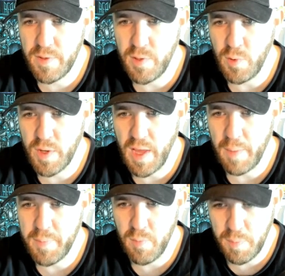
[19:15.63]
to
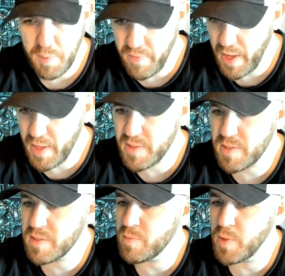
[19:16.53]
Captain Ripley
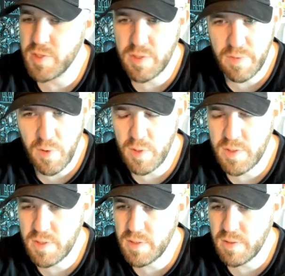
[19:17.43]
Vance, which, of
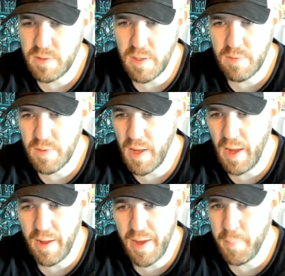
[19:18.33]
course,
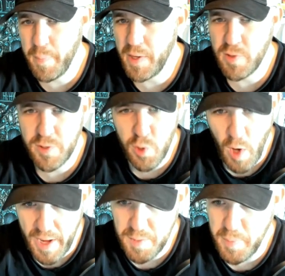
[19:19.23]
I had a patron
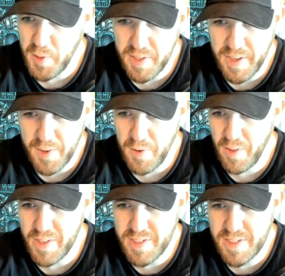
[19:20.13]
trying to build a deck
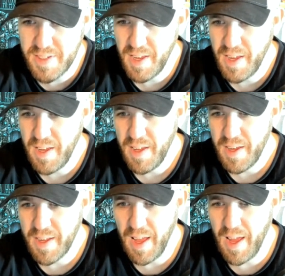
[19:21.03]
around this
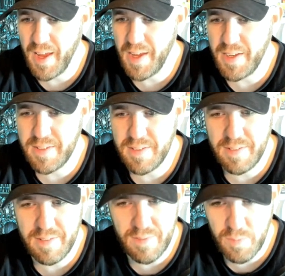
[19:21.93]
guy.
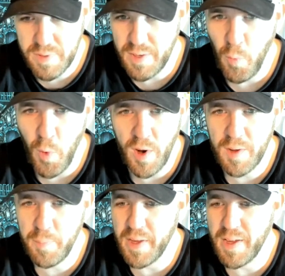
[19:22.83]
Didn't
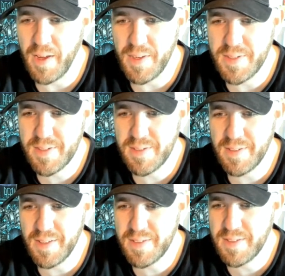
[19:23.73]
work because
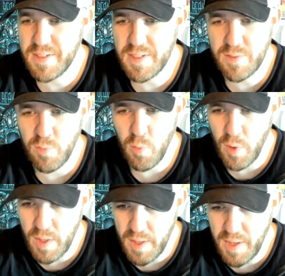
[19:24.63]
it's just
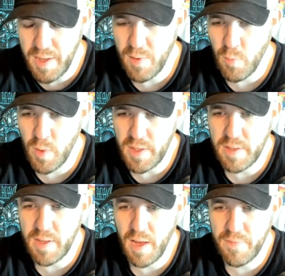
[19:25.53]
really, really
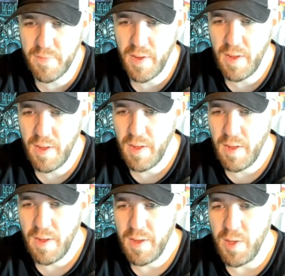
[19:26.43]
tough.
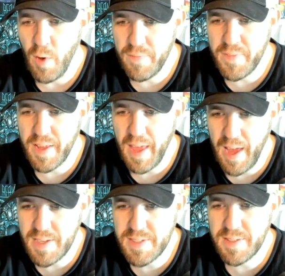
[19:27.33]
You have to
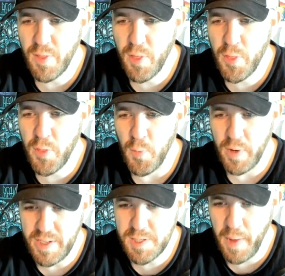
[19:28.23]
cast
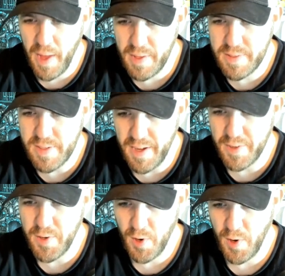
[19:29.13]
3 spells in a
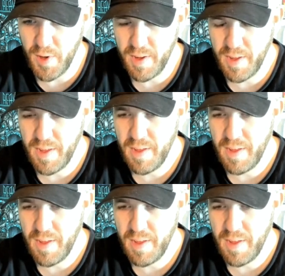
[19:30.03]
turn